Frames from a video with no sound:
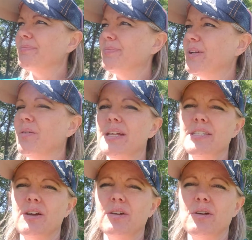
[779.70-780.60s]
you know,
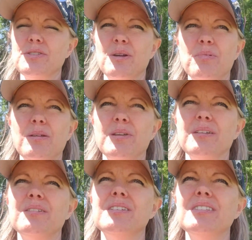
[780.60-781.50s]
that's how it goes, and I'll
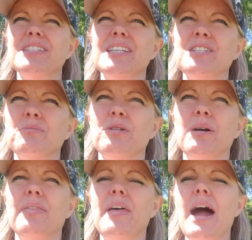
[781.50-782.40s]
probably say some more
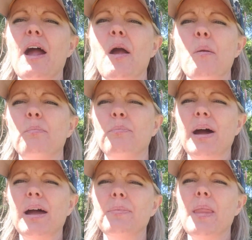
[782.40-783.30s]
about that. But